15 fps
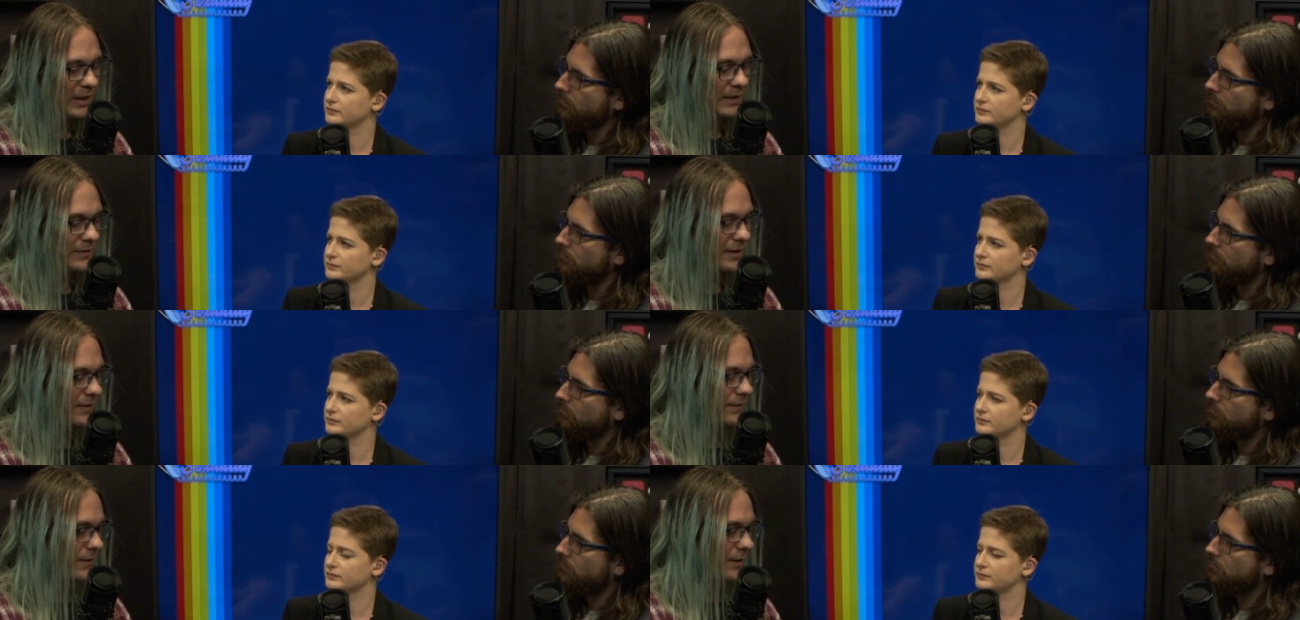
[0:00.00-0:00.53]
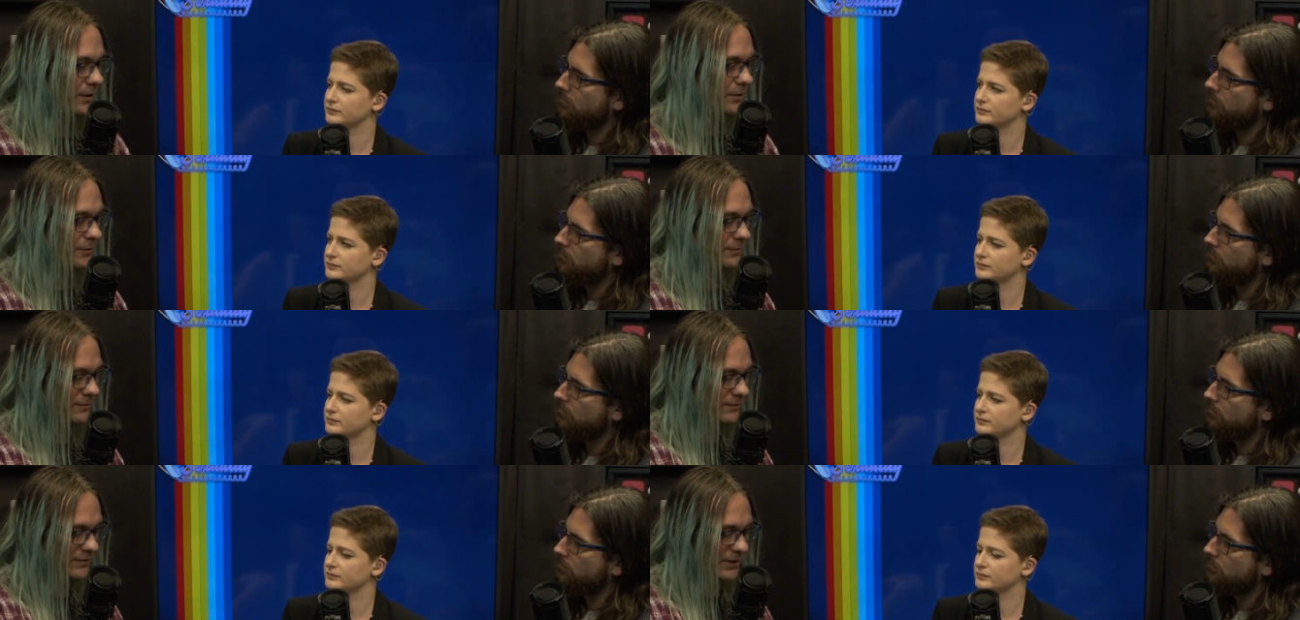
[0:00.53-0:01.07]
Speaker 1: and then
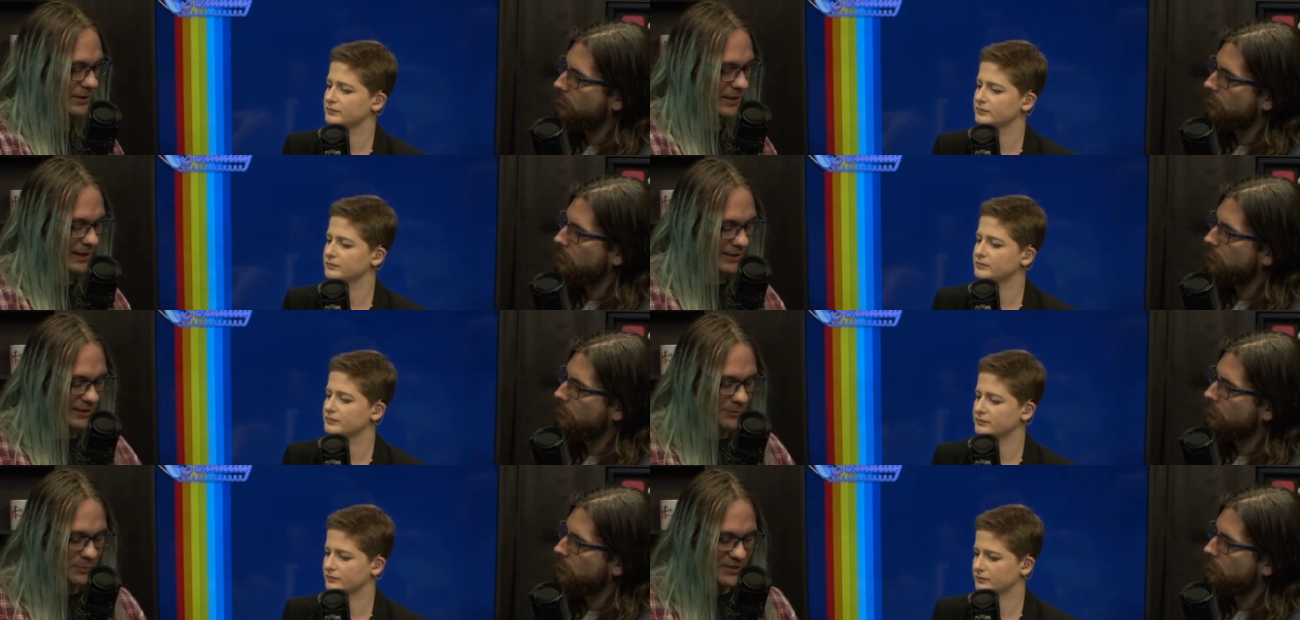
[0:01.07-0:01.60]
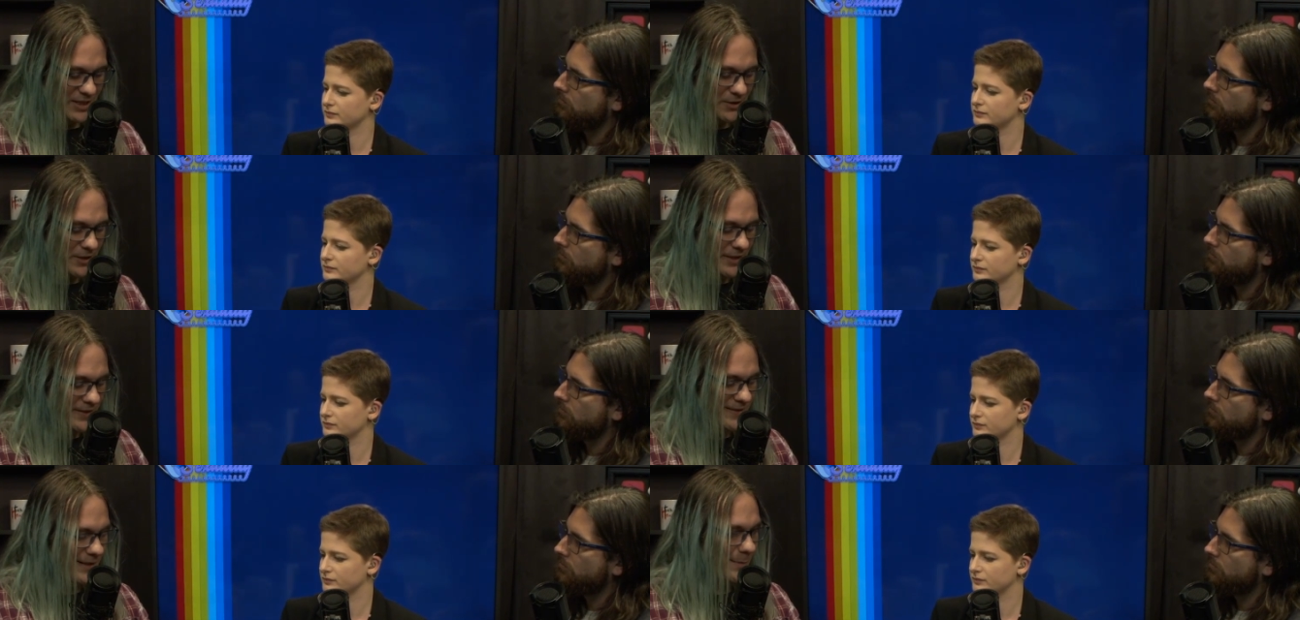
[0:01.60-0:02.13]
they're the like
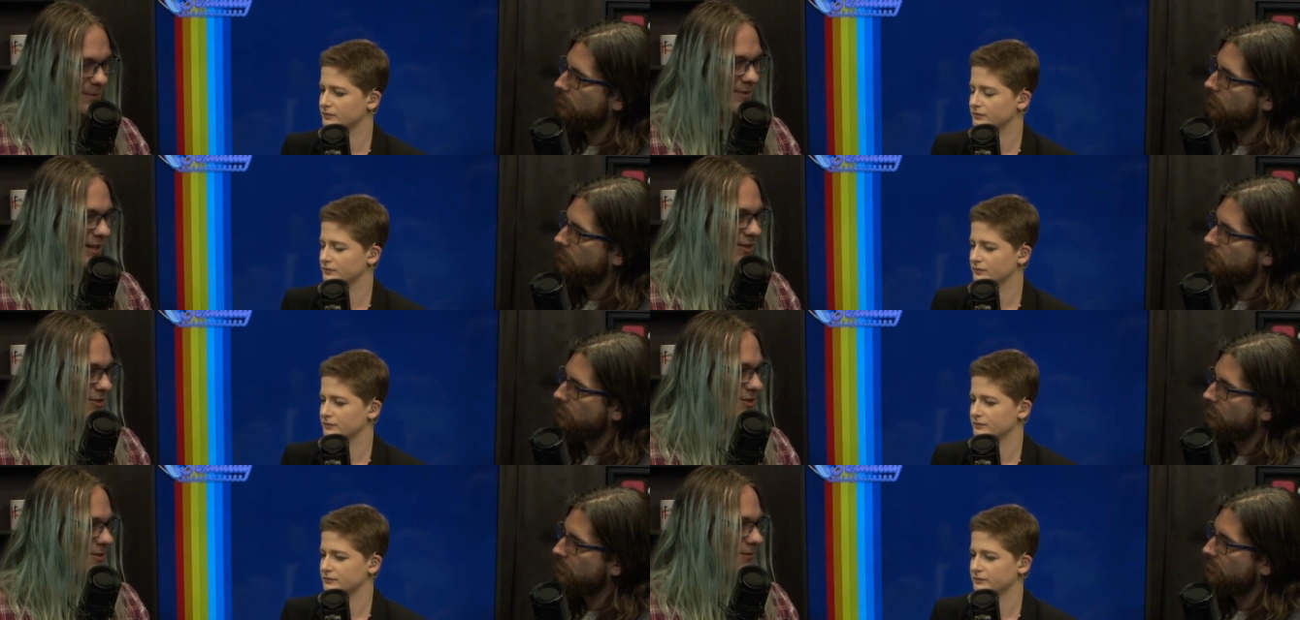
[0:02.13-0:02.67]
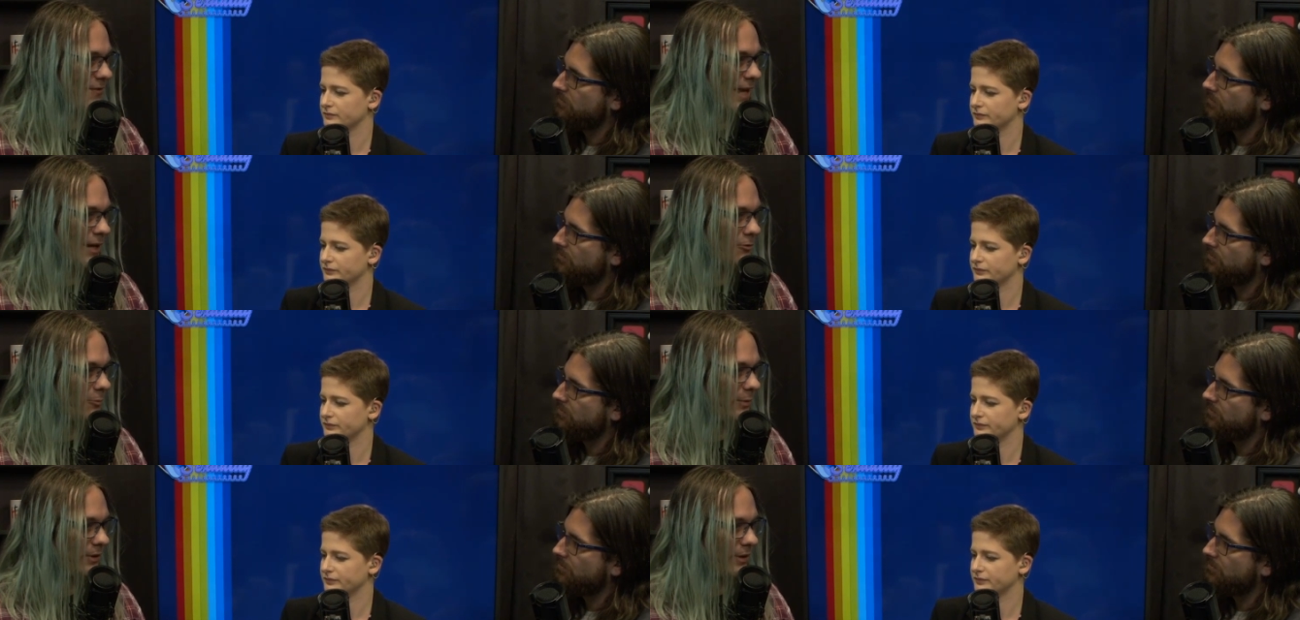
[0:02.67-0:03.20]
libertarian subsection of
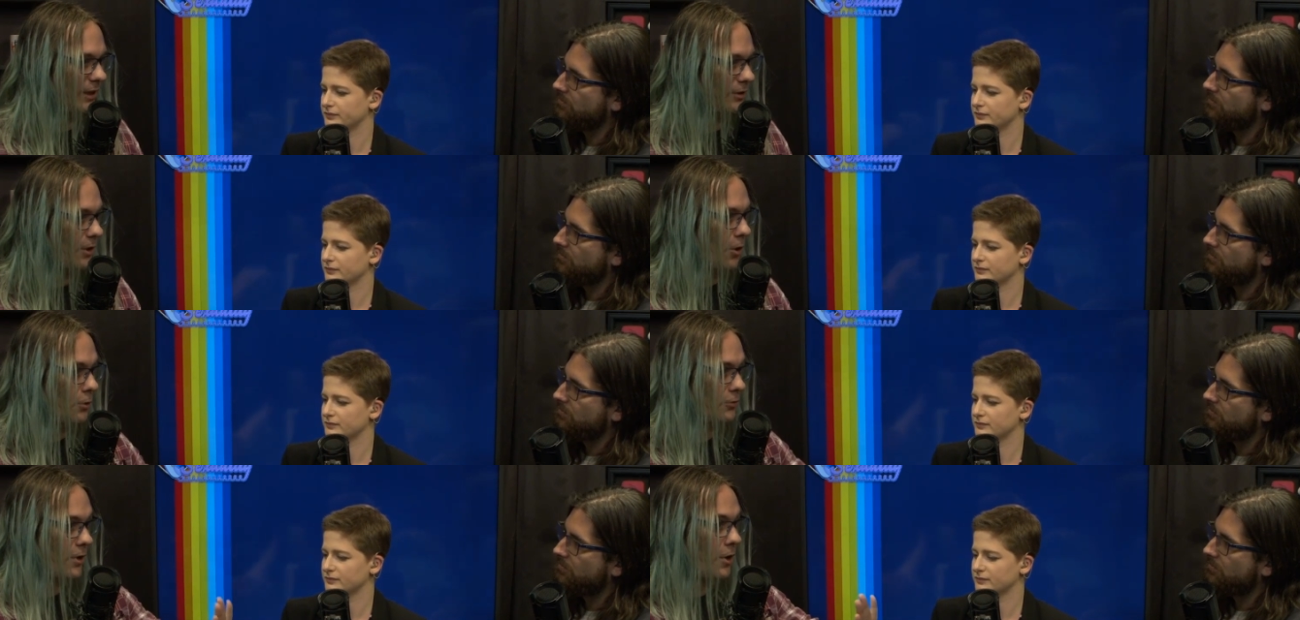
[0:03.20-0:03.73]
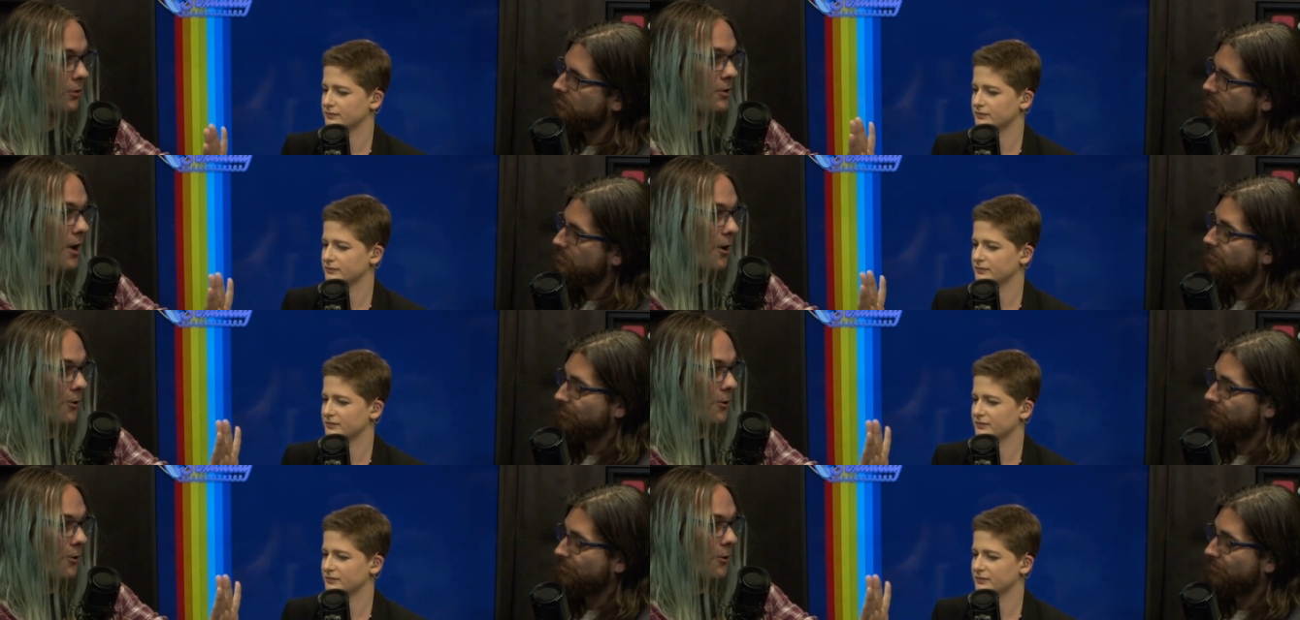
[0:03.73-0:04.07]
that will be like no no